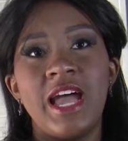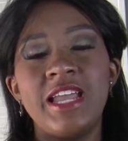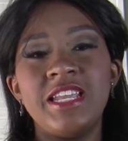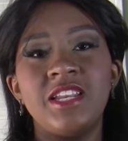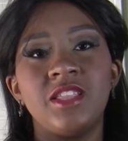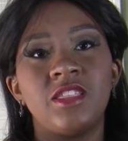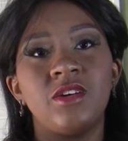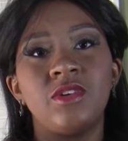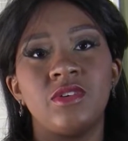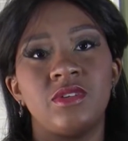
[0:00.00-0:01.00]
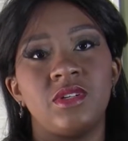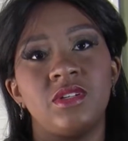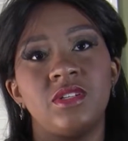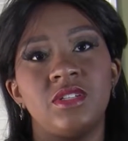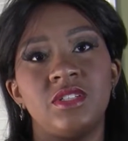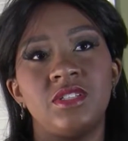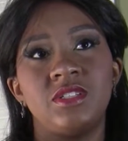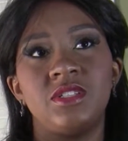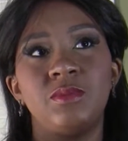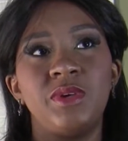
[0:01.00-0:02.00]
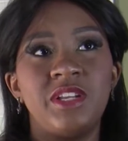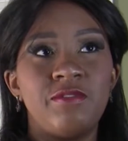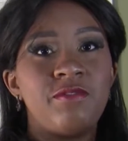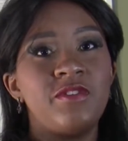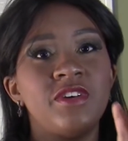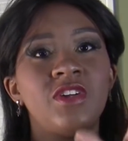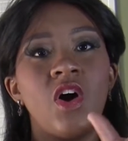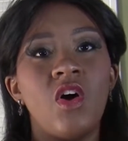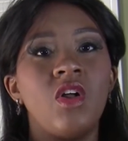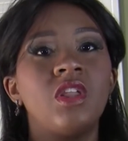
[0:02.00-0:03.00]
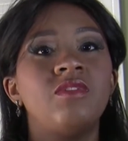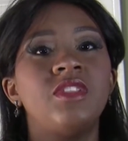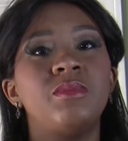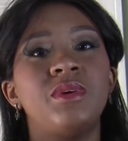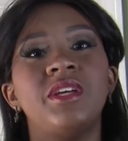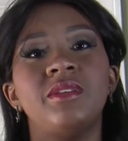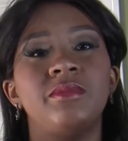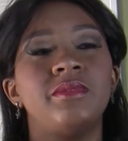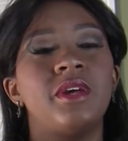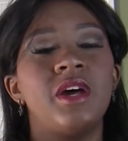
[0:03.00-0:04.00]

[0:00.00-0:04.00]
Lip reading: I need a third to be able to fill all of them in.